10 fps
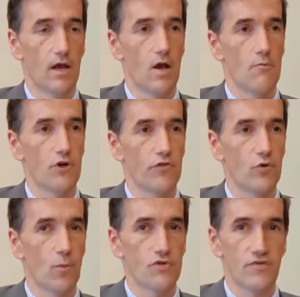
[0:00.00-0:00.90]
Um, but a
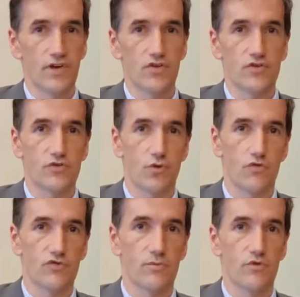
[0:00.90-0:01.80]
few observations
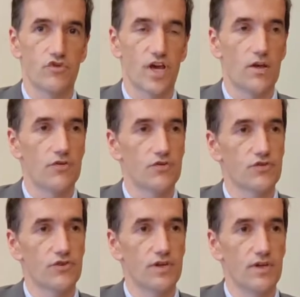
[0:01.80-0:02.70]
on some of the challenges
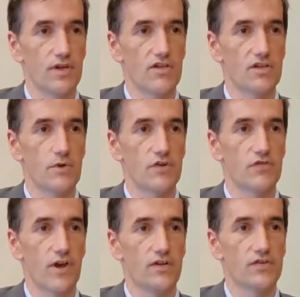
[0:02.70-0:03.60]
that Indian SMEs
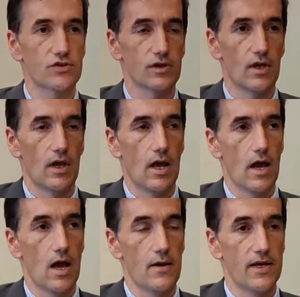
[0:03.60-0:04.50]
face
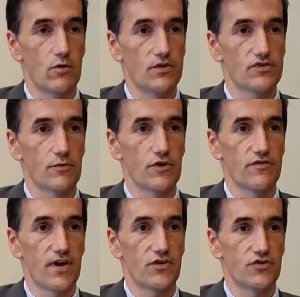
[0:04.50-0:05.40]
uh, and equally some of the
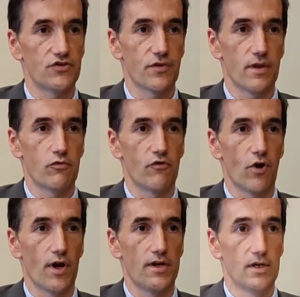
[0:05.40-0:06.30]
advantages that they
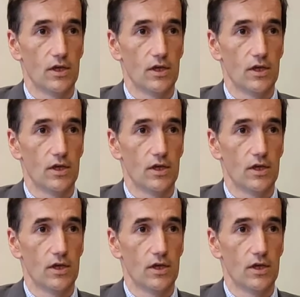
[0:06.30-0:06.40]
provide.